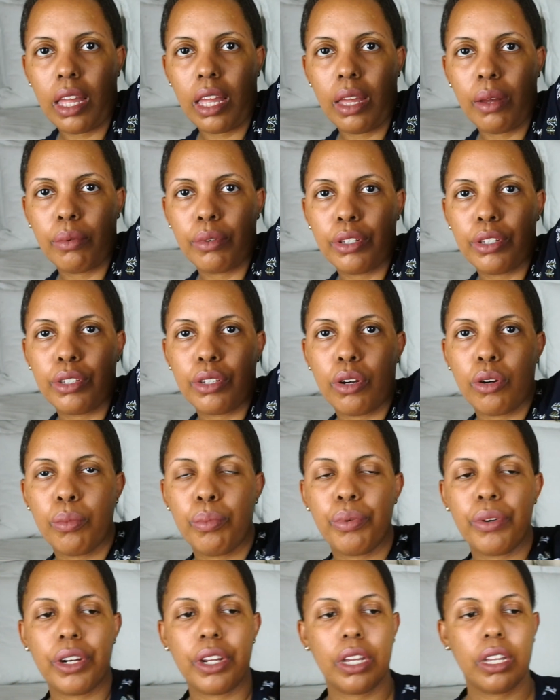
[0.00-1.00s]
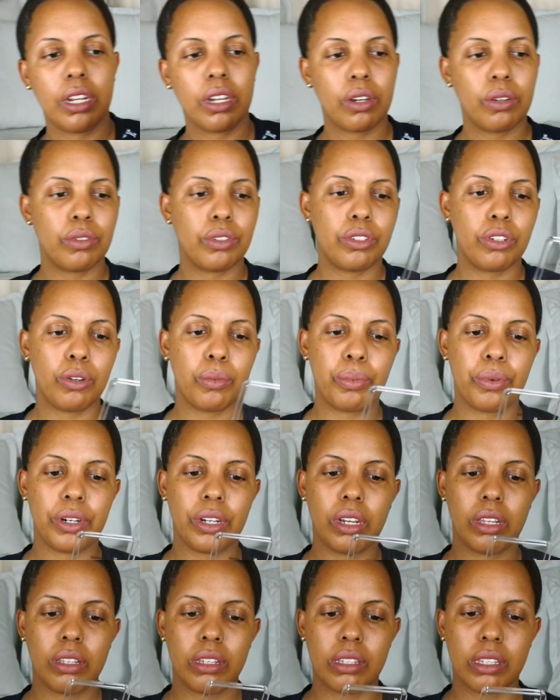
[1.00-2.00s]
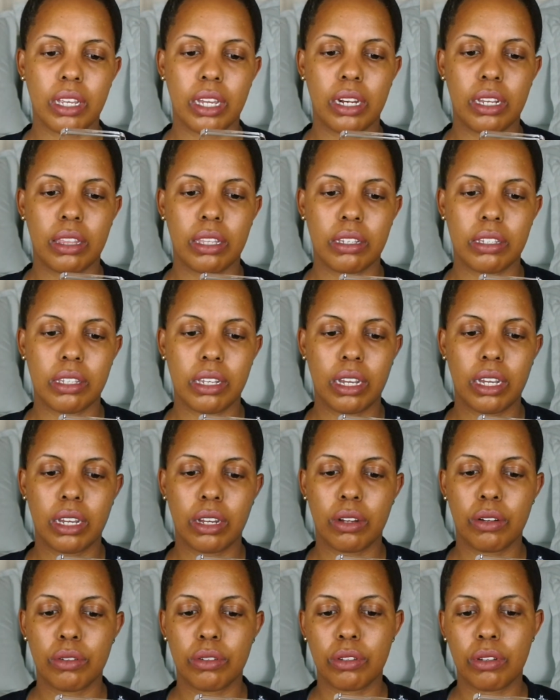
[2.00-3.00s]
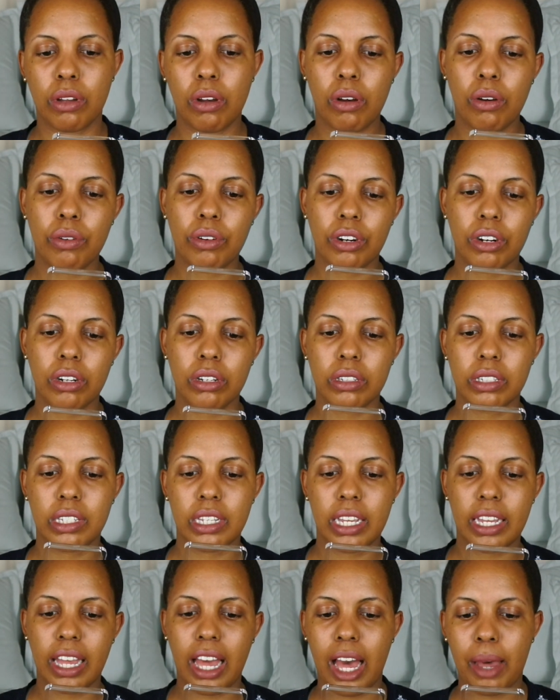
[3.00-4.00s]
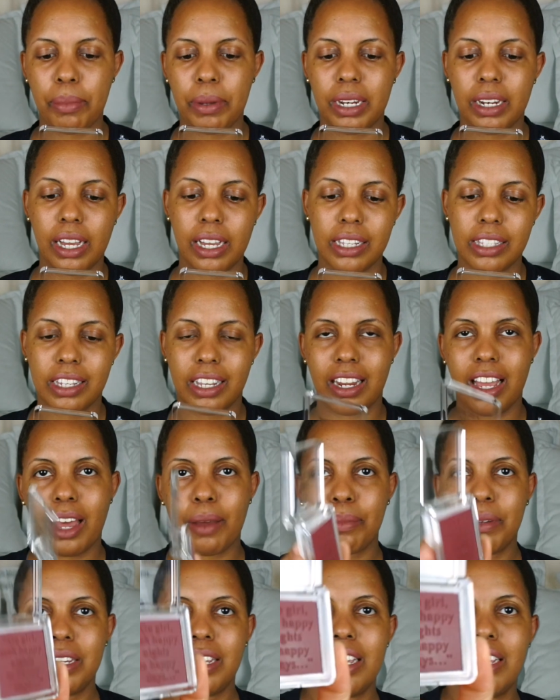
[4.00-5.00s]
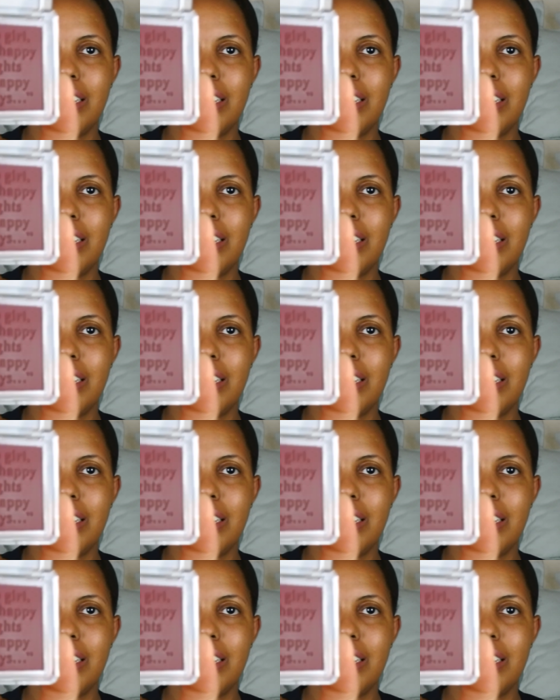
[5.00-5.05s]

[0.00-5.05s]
it was so pretty, and it goes so pretty on the skin, and the saying goes, go girl, seek happy nights and happy